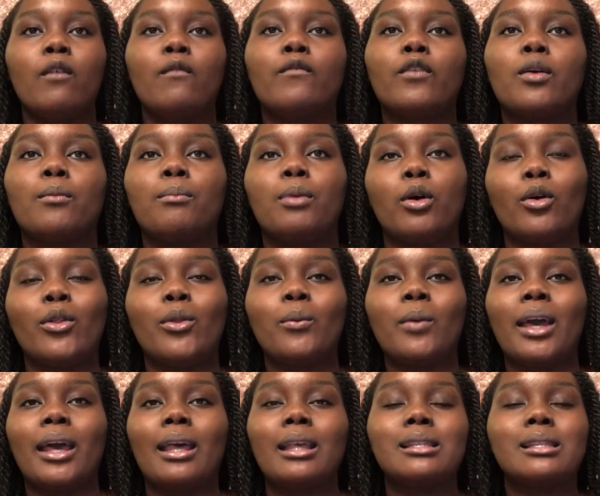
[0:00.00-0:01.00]
for both
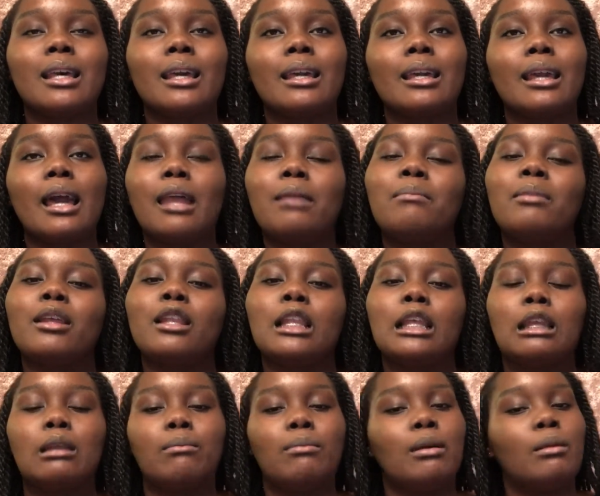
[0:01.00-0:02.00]
ways can be a
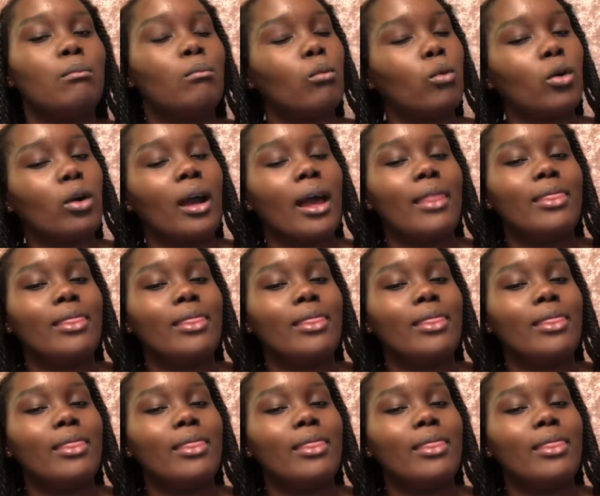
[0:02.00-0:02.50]
little bit more